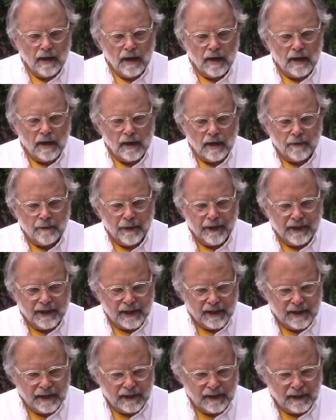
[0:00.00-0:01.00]
"Oh, we
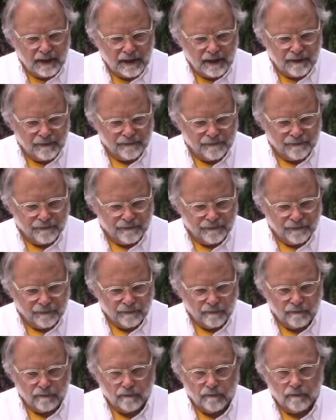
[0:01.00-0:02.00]
did."
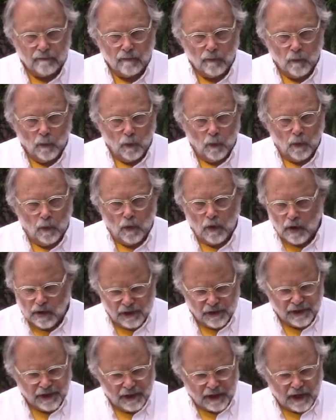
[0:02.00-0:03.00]

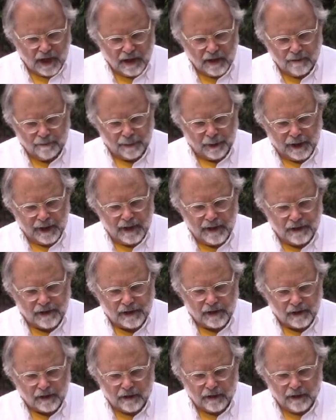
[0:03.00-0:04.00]
"Was the king
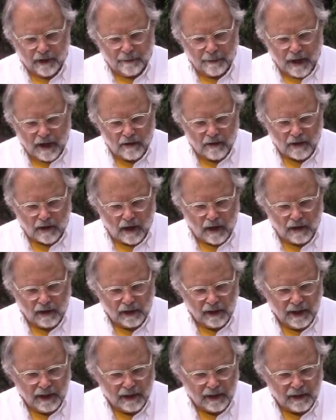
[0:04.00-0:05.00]
pleased to learn about
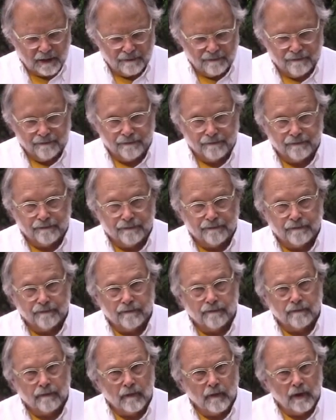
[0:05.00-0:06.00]
garlic?"
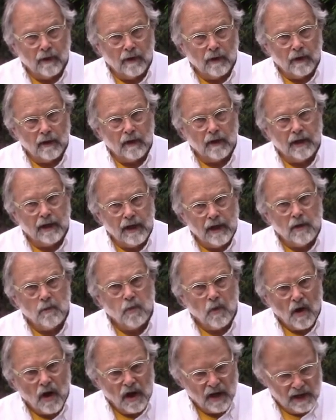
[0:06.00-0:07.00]
He
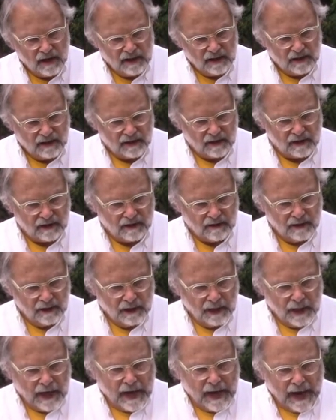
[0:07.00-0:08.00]
was."
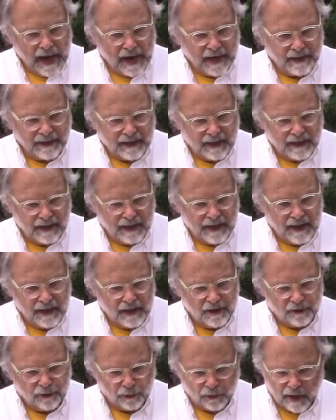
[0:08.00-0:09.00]
"And did
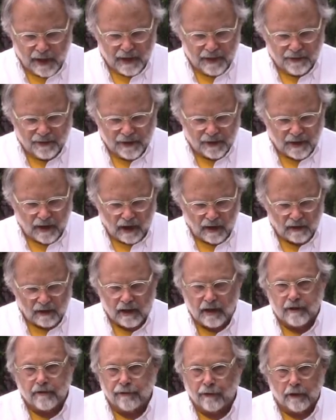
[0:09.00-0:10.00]
he trade the
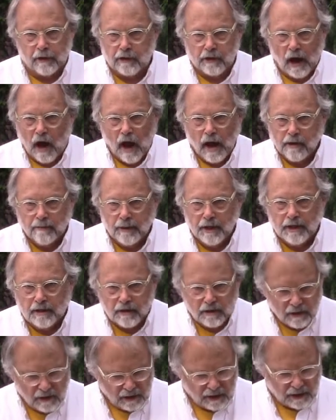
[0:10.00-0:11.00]
garlic for
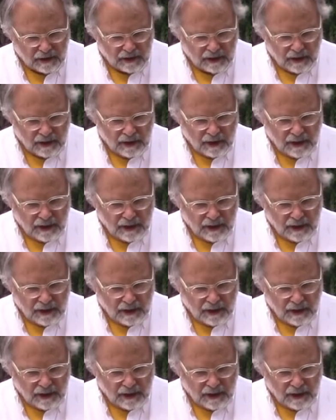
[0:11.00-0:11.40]
diamonds?"